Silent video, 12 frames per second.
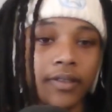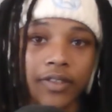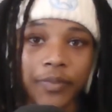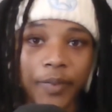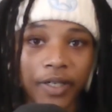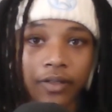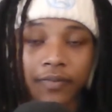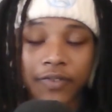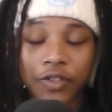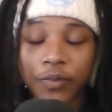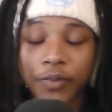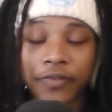Speaking of
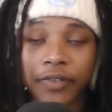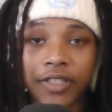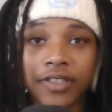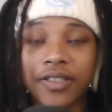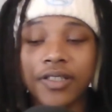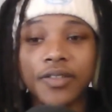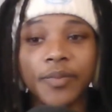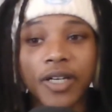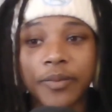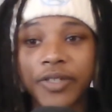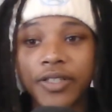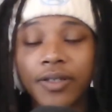super friends, this
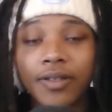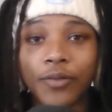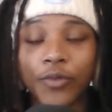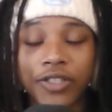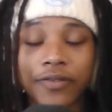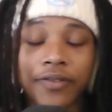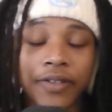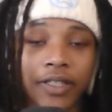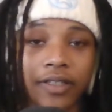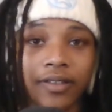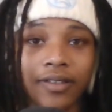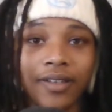might be wishful
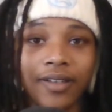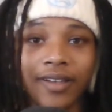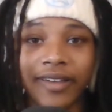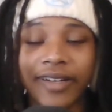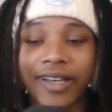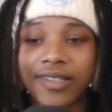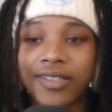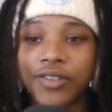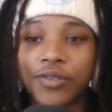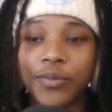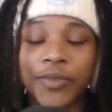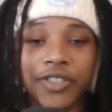thinking and asking
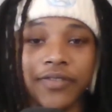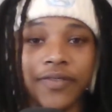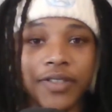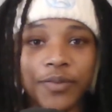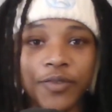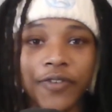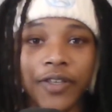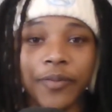too much of this movie,